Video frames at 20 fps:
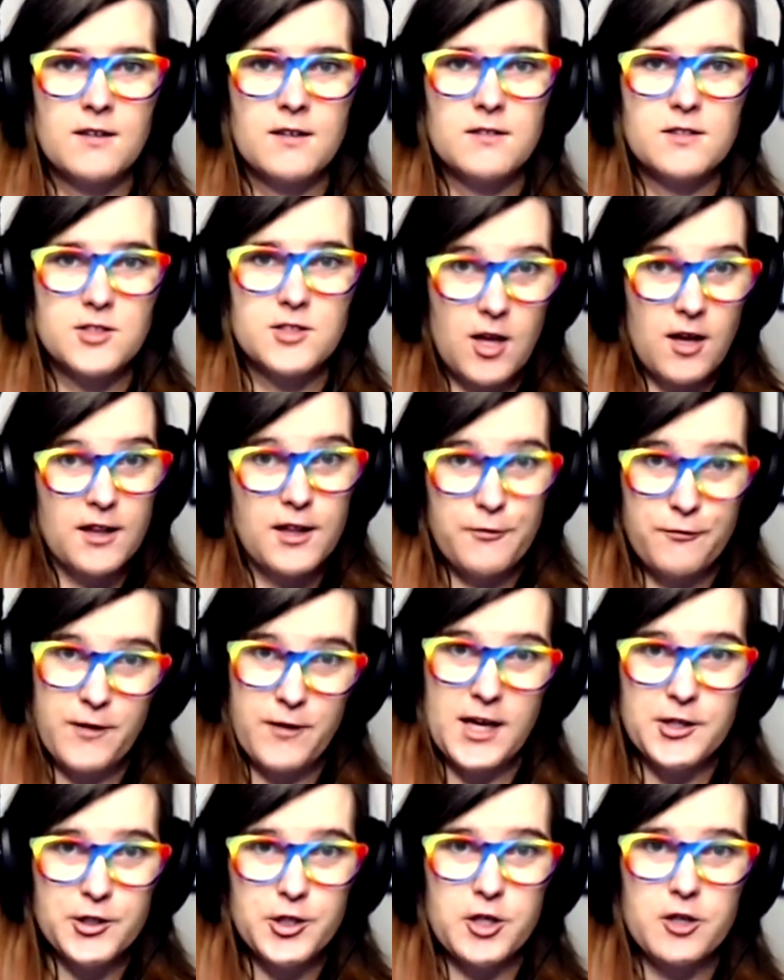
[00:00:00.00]
saw the
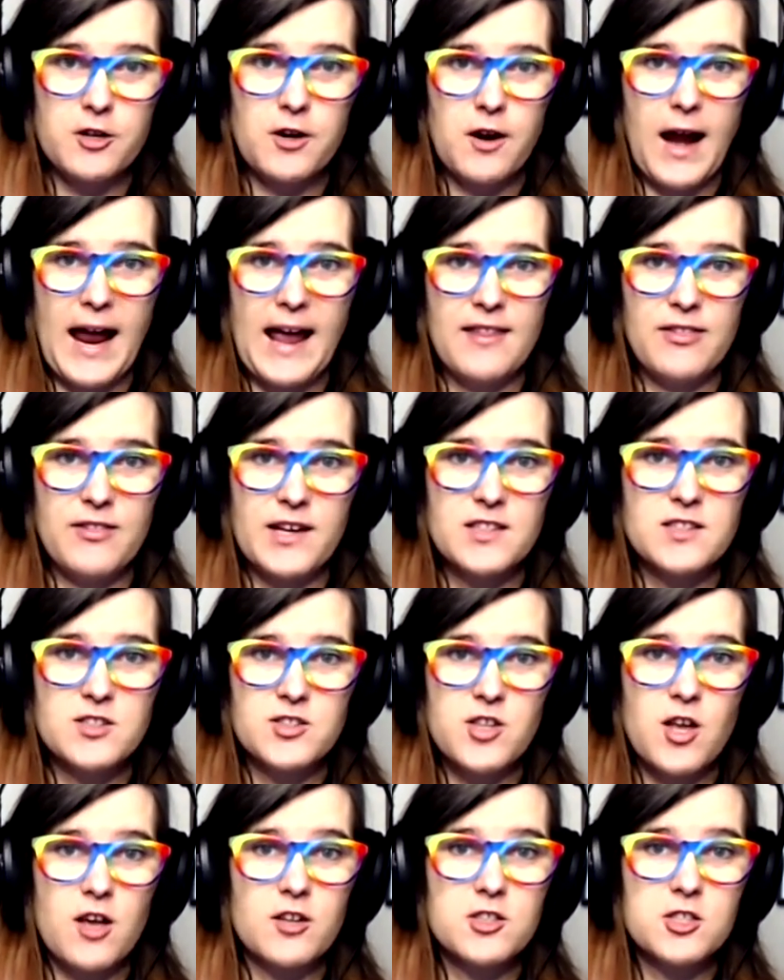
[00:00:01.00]
failure and then
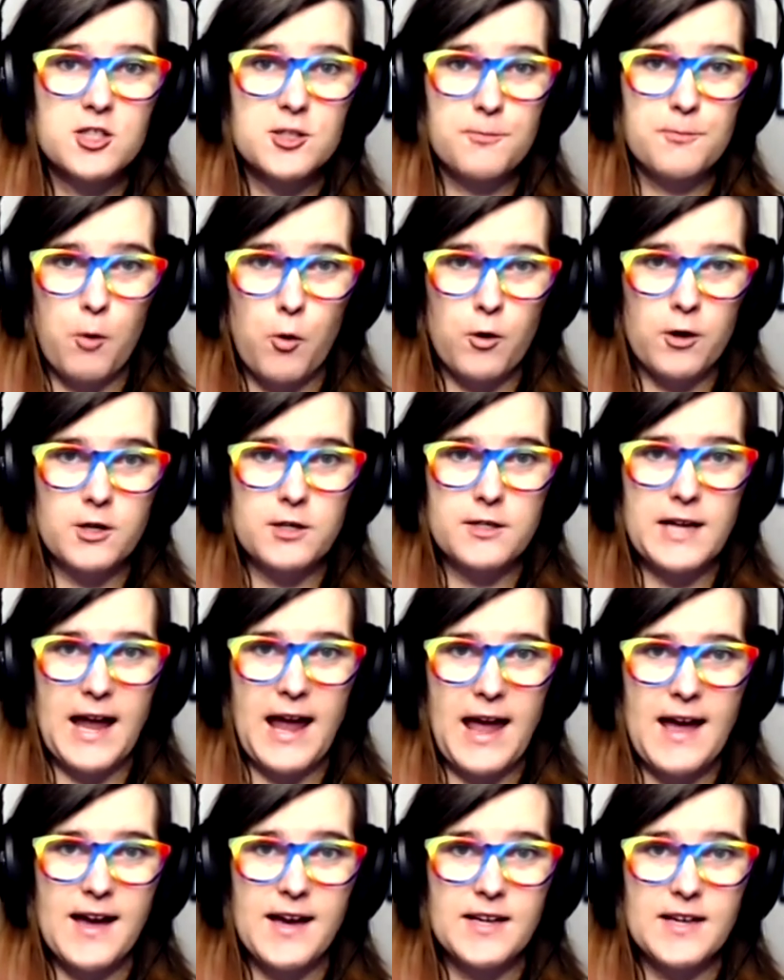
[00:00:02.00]
saw sport
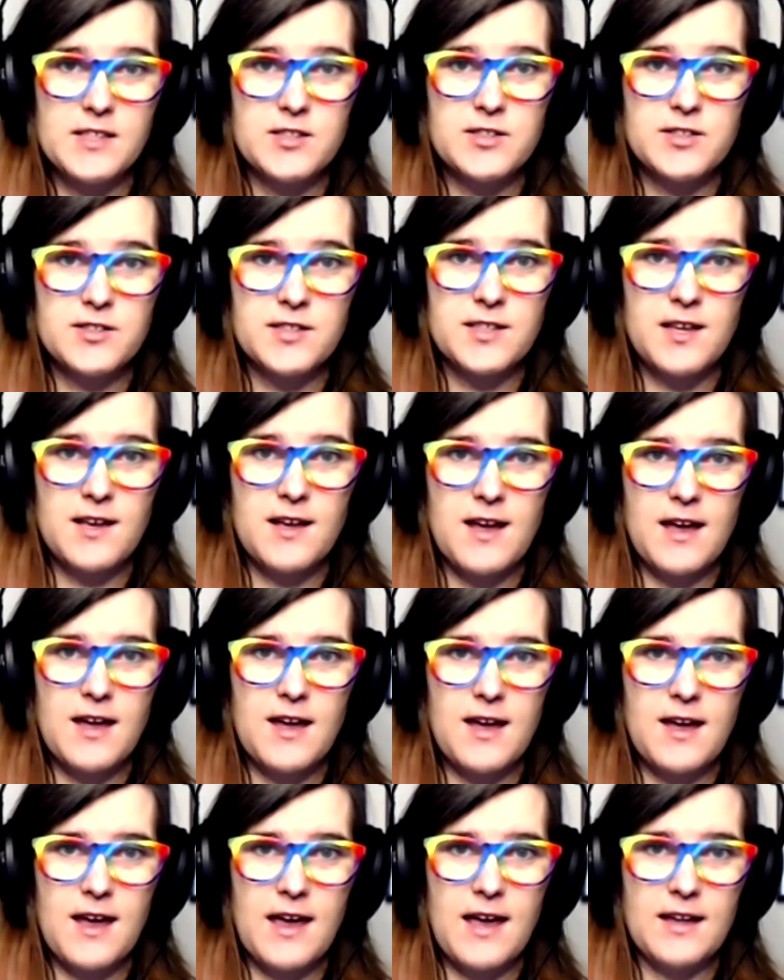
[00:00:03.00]
as
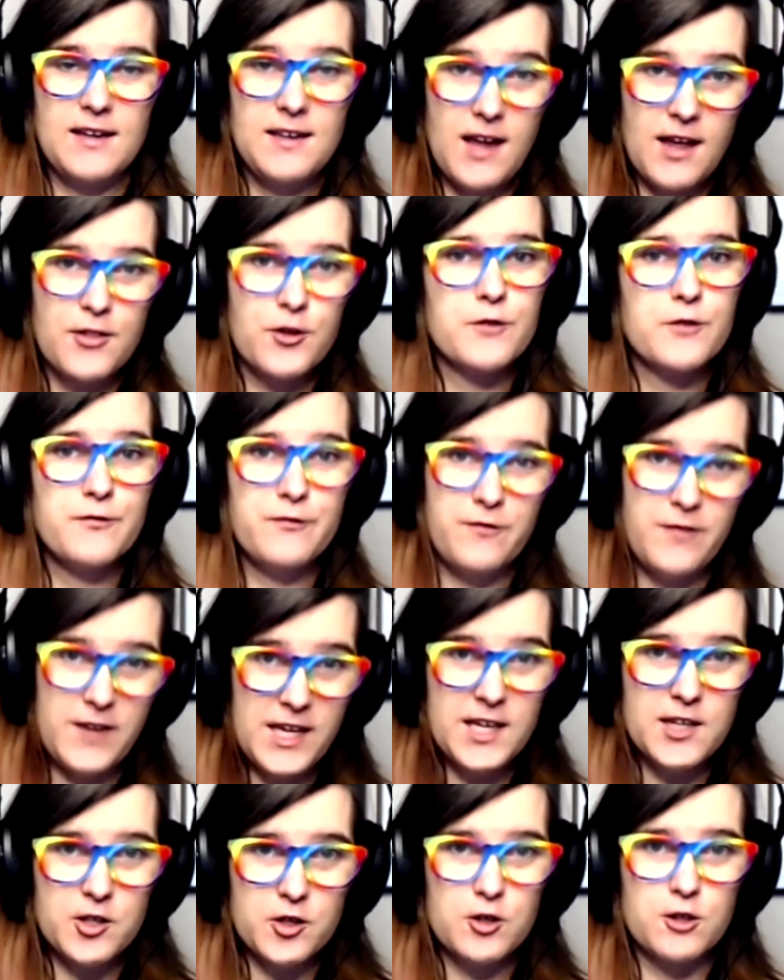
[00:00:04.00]
another
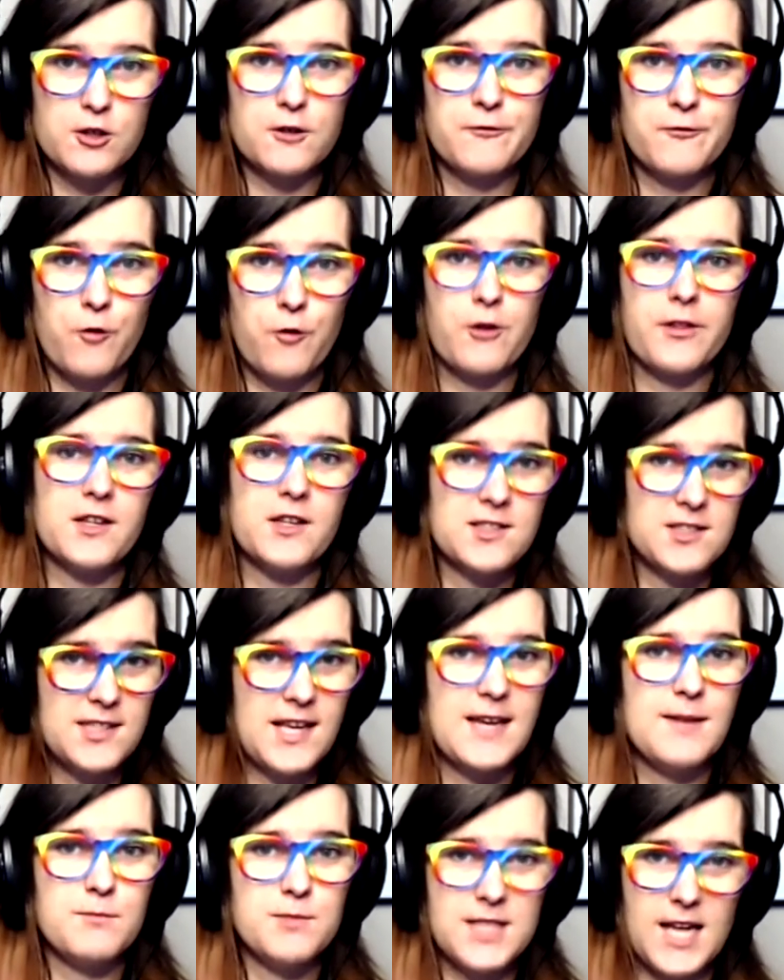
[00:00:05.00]
vehicle for the
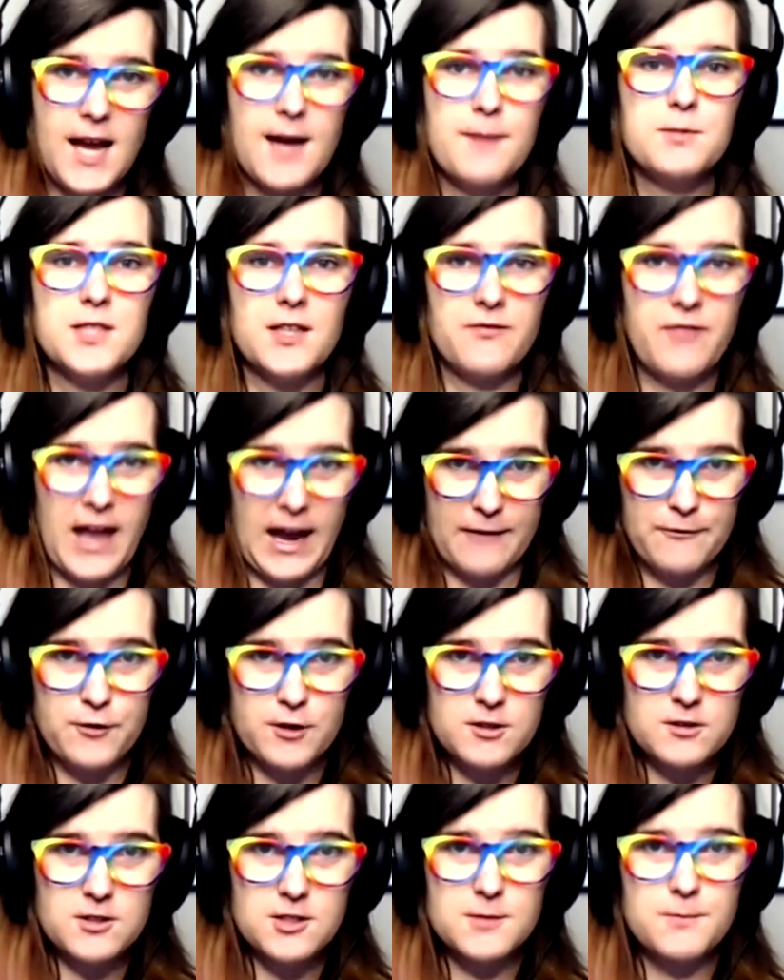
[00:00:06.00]
same types of
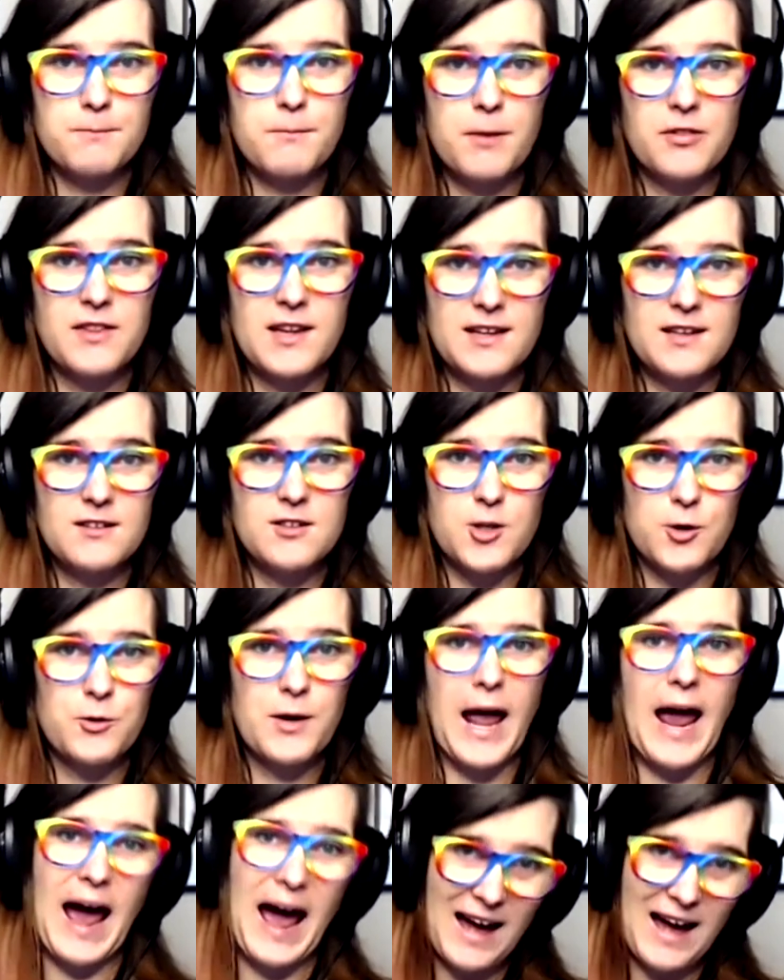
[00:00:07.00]
efforts, but they don't
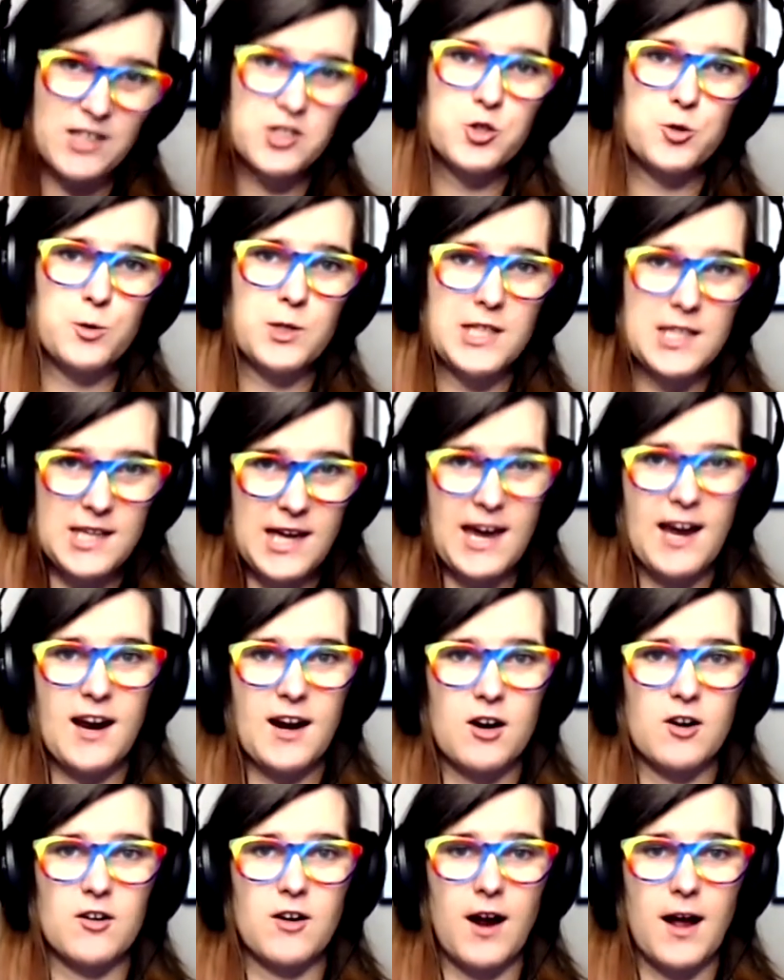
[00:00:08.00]
actually
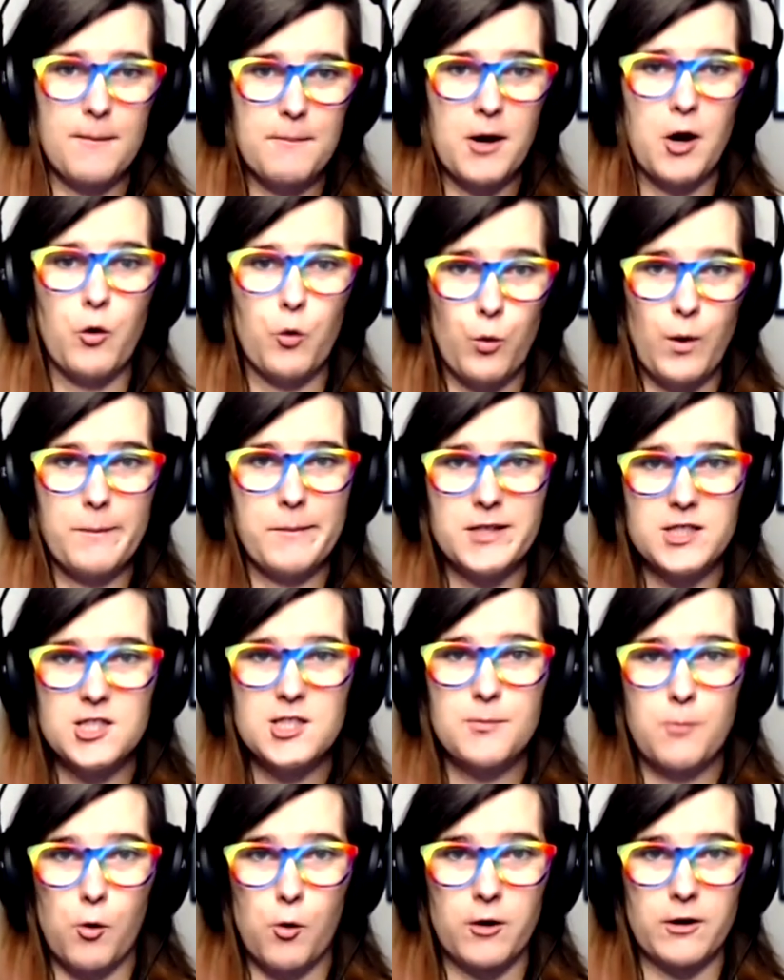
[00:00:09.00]
care about women's
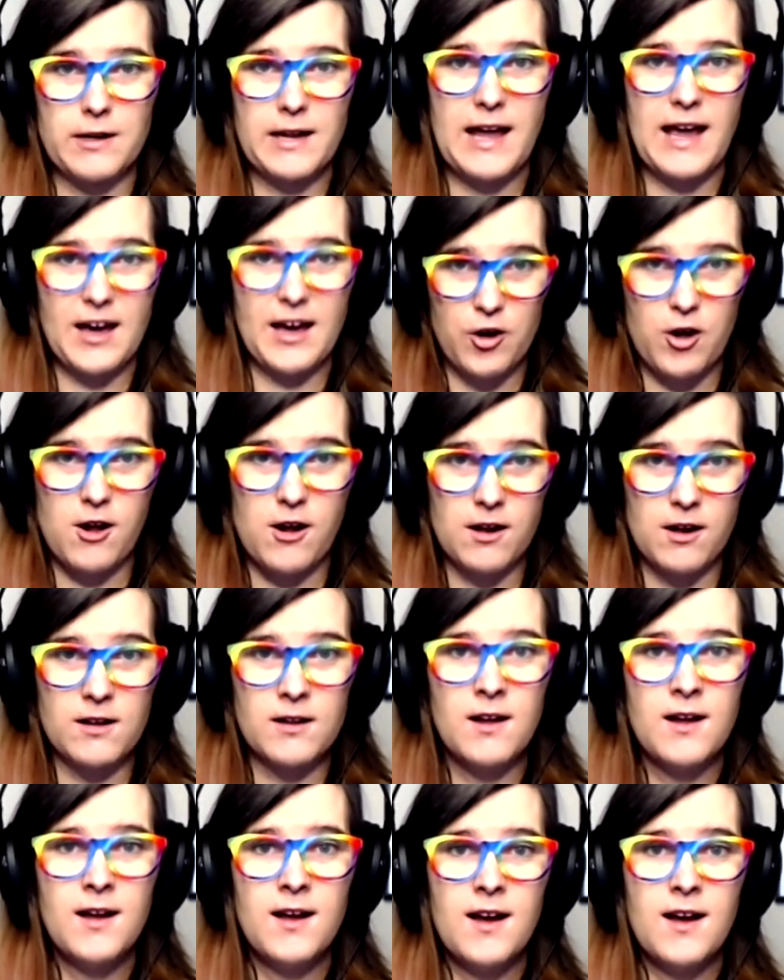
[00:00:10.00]
sport at all.